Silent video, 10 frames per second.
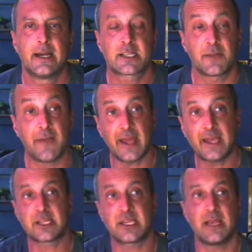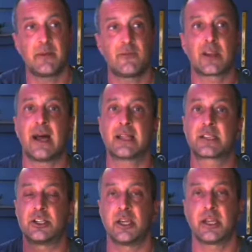It's the very same in regards
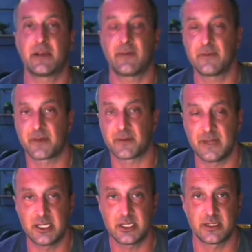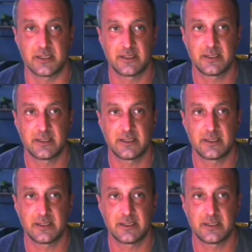to sharing of information.